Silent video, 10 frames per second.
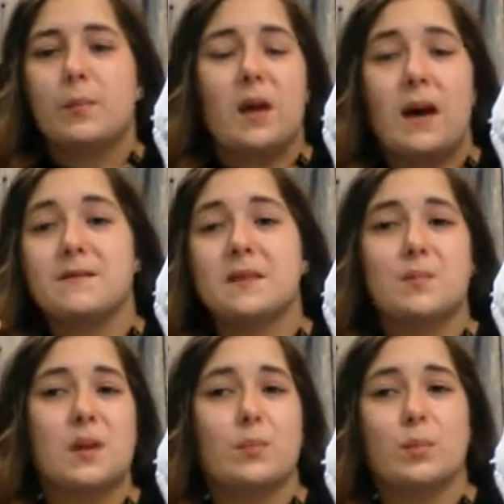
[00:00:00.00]
I've seen
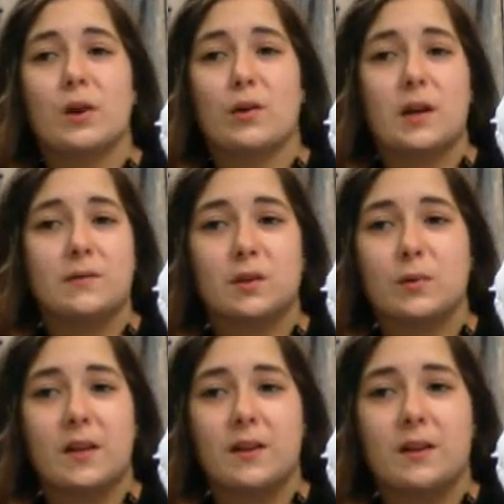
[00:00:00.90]
people get crafty with
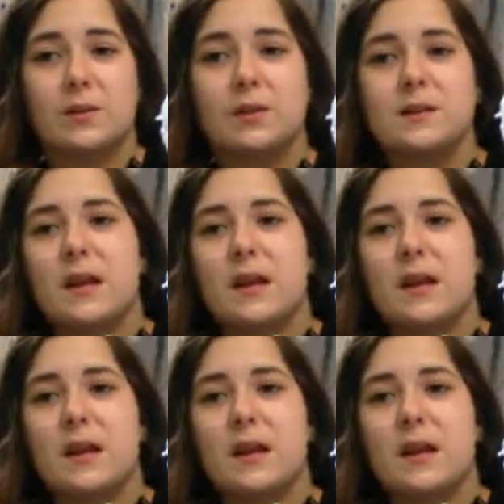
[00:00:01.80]
how they do this.